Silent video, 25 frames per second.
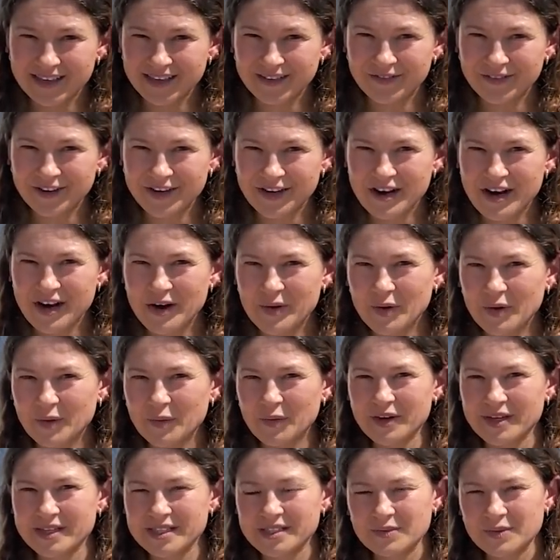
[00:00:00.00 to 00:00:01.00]
and figure out what
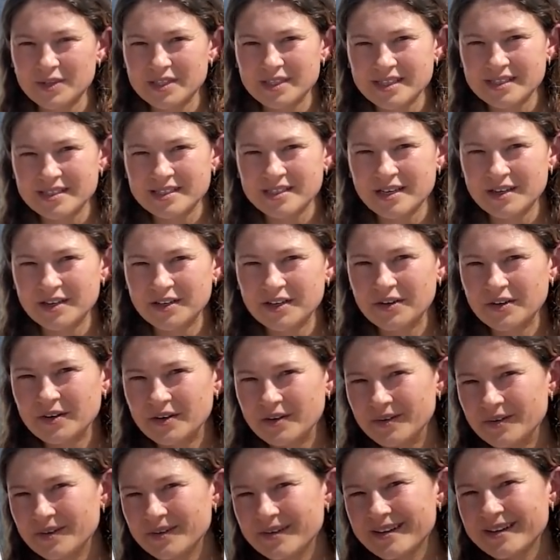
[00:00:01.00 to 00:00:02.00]
works and what doesn't on your
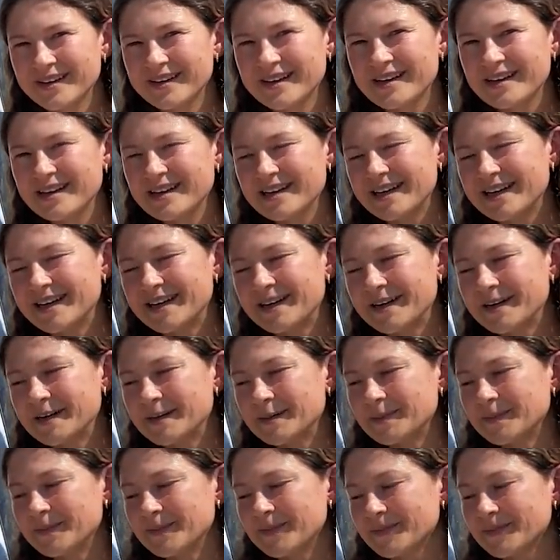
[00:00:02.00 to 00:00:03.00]
own.
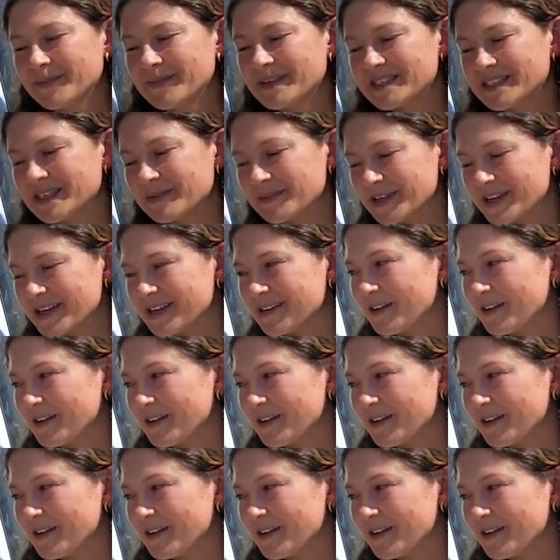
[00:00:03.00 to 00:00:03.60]
Um, and something I